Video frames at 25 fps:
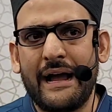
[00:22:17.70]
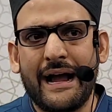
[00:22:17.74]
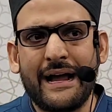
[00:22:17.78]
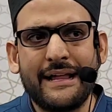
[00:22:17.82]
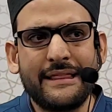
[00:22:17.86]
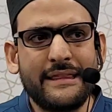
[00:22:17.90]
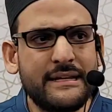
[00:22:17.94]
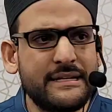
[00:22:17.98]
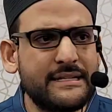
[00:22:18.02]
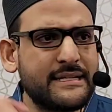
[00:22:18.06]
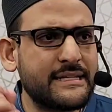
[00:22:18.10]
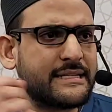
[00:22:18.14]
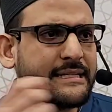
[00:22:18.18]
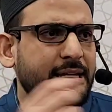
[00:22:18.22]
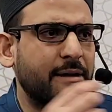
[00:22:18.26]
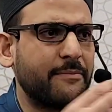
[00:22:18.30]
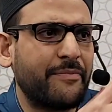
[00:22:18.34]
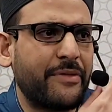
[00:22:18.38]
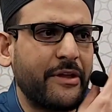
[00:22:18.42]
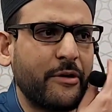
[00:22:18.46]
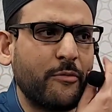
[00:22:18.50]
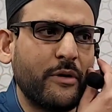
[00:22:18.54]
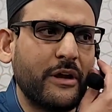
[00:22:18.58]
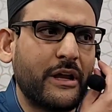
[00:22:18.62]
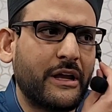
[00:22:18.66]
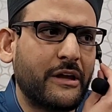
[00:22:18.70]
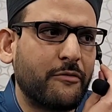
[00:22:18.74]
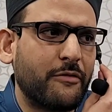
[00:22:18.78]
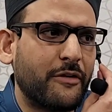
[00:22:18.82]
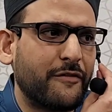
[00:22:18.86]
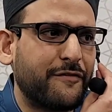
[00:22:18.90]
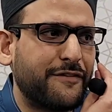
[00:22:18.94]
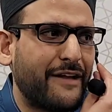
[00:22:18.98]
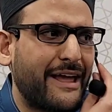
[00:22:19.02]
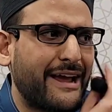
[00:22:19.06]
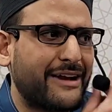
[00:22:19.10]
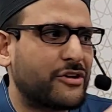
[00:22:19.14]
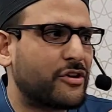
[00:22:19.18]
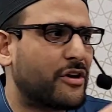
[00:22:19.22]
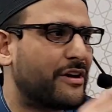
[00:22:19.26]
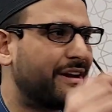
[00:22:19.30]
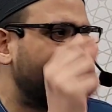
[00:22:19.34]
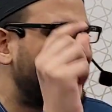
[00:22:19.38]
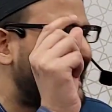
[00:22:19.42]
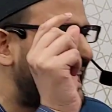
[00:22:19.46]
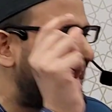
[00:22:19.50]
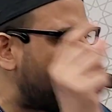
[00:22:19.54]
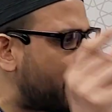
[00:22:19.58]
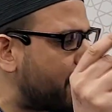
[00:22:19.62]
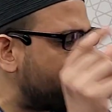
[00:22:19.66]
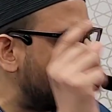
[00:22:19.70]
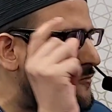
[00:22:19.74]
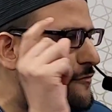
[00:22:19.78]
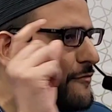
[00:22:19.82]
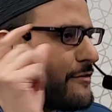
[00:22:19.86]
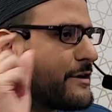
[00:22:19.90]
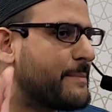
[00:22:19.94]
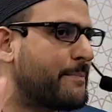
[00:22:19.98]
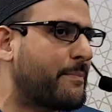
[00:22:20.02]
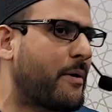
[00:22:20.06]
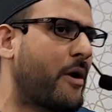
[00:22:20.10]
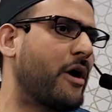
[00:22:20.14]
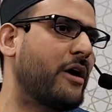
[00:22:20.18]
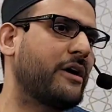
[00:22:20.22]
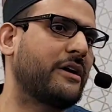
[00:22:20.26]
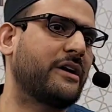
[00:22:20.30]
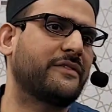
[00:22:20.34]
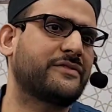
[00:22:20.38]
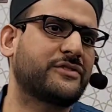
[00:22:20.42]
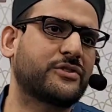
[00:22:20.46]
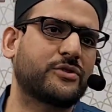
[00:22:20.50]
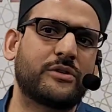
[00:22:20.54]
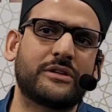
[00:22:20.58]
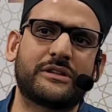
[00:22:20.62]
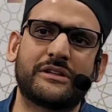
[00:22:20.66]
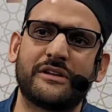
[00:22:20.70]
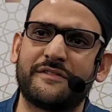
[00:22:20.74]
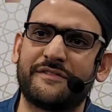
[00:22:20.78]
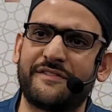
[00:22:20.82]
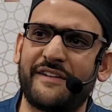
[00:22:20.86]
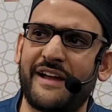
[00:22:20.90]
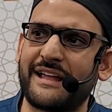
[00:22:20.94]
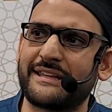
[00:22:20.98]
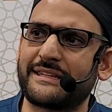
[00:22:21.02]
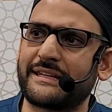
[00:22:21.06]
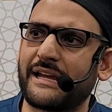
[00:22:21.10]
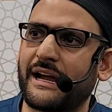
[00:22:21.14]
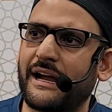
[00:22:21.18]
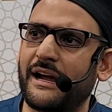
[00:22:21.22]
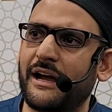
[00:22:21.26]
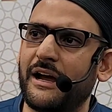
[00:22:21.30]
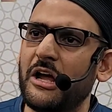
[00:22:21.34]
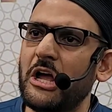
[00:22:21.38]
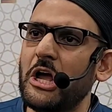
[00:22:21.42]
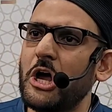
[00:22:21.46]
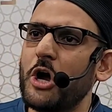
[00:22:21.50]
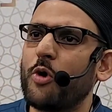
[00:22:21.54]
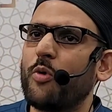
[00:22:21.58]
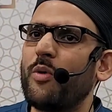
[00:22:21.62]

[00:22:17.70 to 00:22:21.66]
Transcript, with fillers: And this is something we can reflect on in every part of Surah Al-Fatihah.